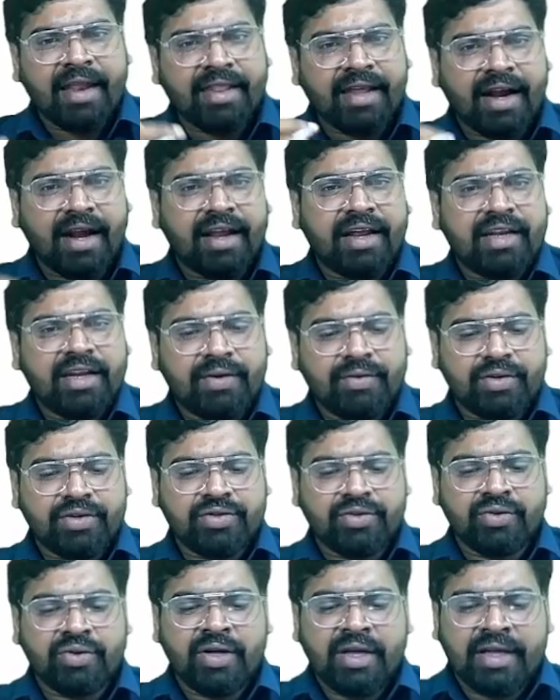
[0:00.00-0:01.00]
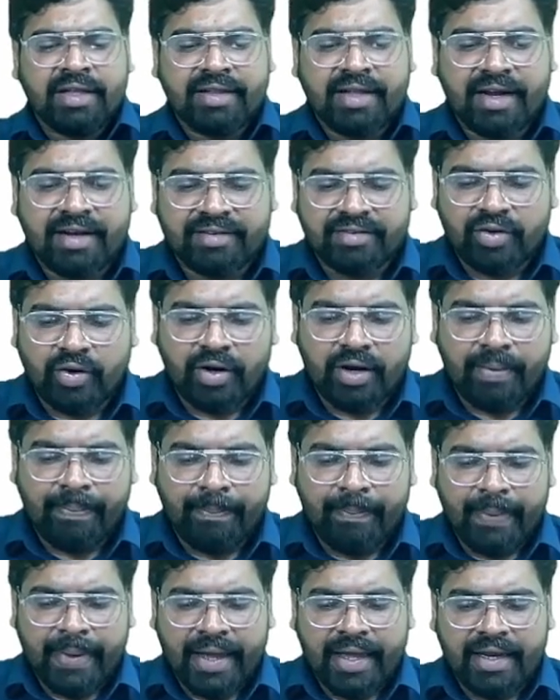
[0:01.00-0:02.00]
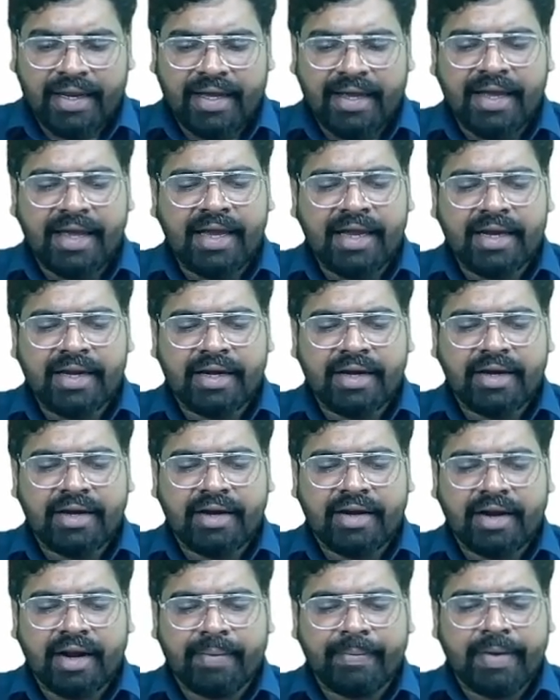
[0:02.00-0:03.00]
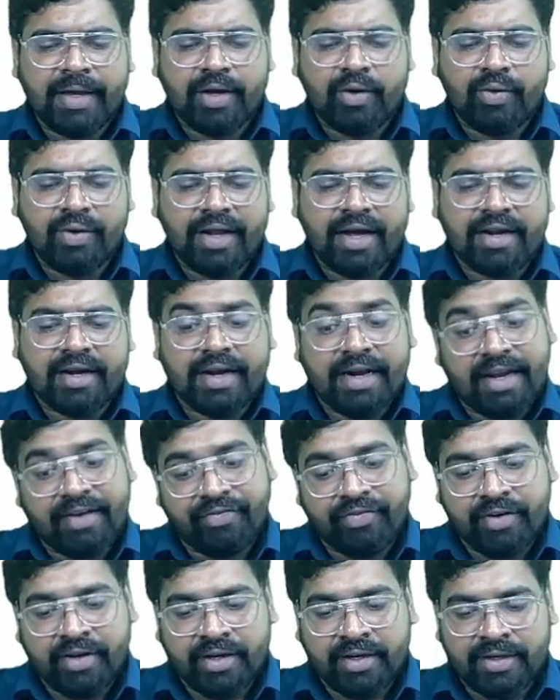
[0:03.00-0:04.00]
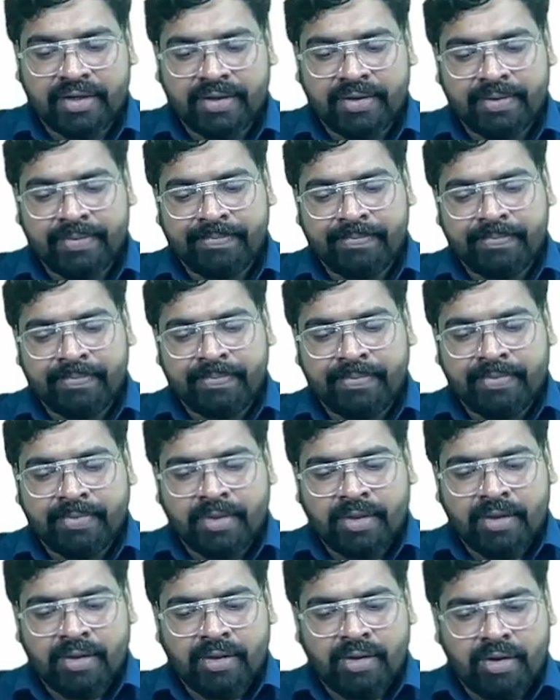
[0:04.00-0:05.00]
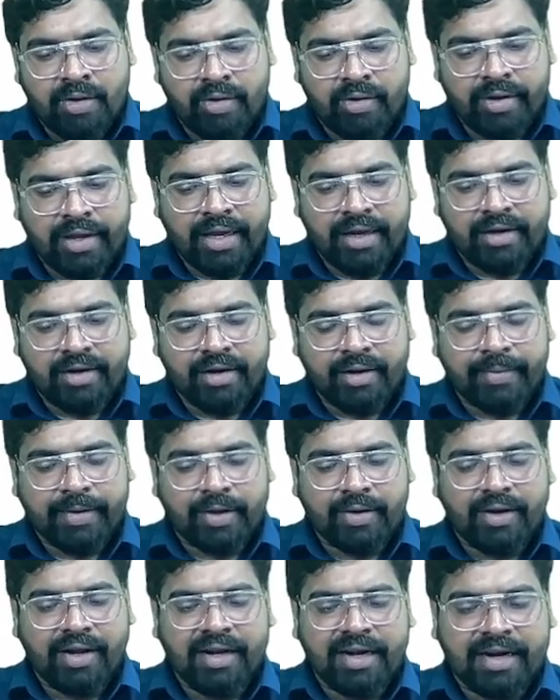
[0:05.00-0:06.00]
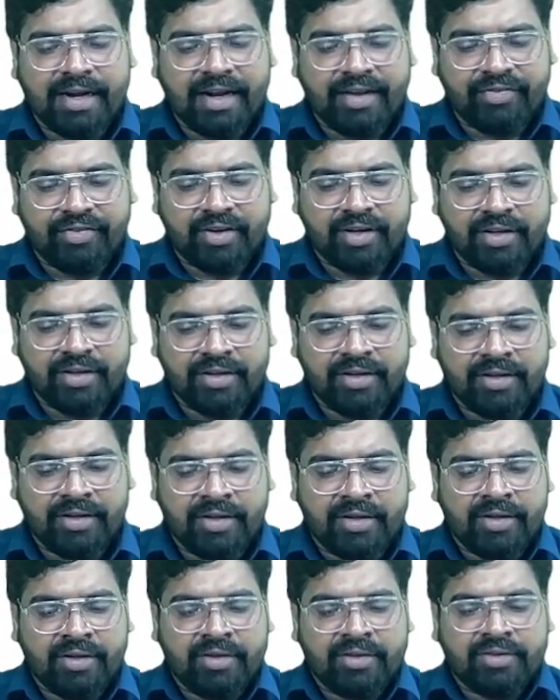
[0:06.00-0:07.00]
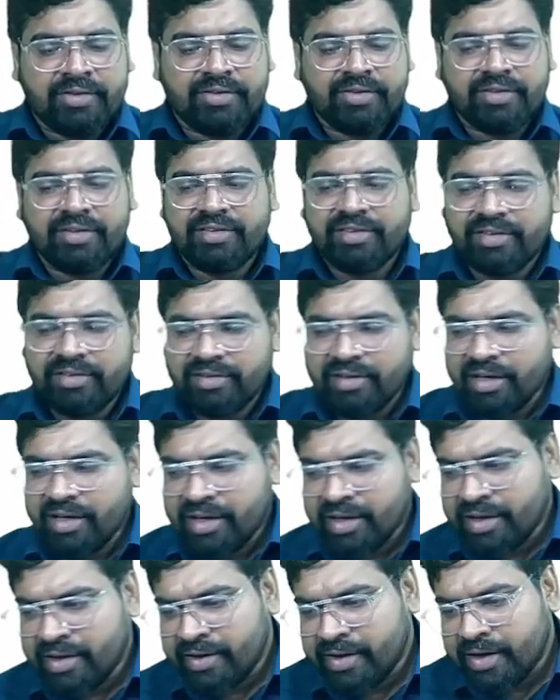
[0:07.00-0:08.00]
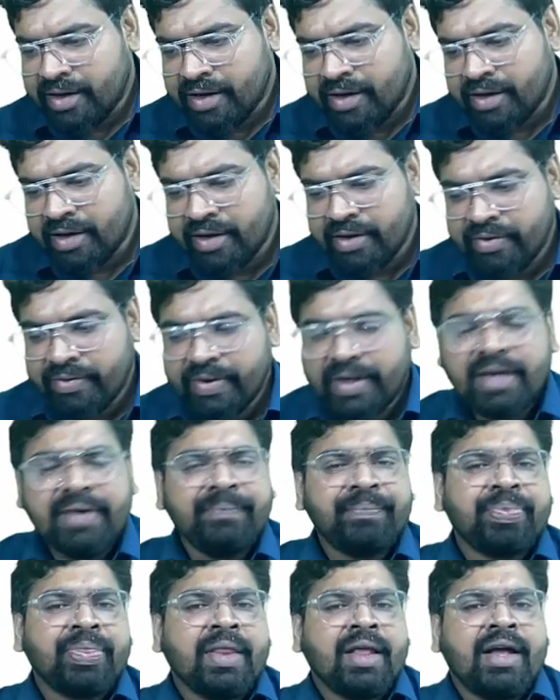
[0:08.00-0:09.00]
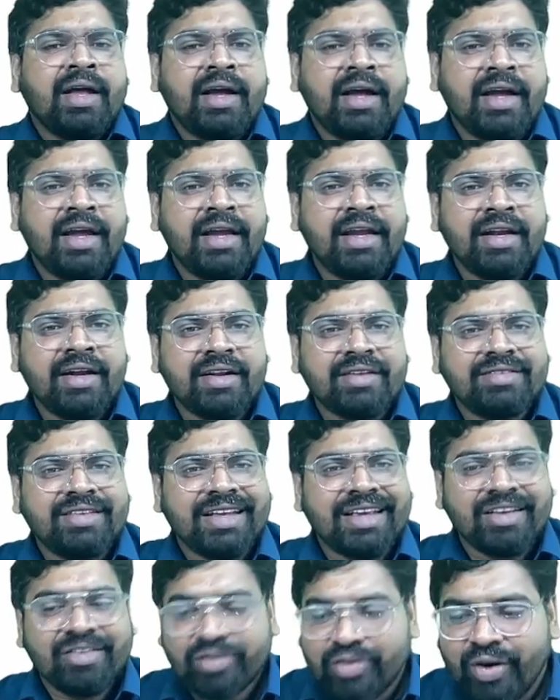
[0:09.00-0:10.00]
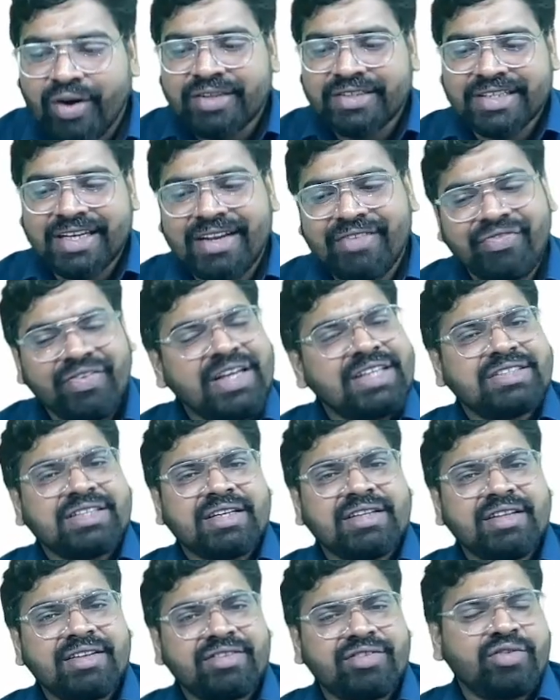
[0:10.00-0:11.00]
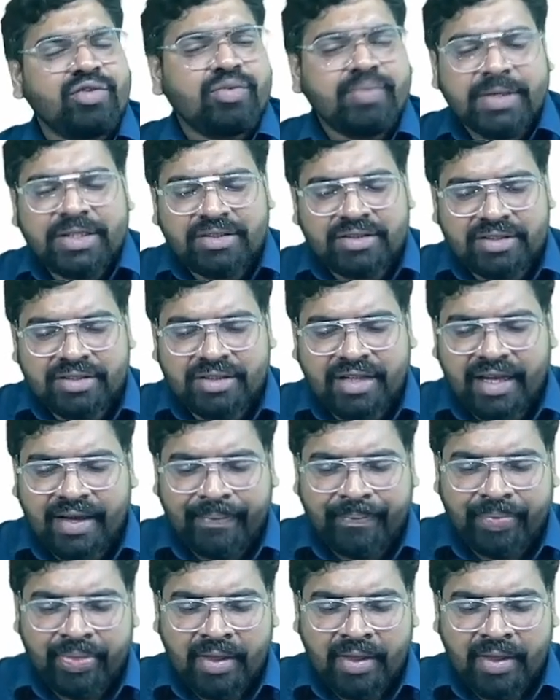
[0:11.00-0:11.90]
the connective tissue, that is called a peritrabecular cleft. Okay, trabecular cleft. So this is one interesting histological feature. There is no much thing.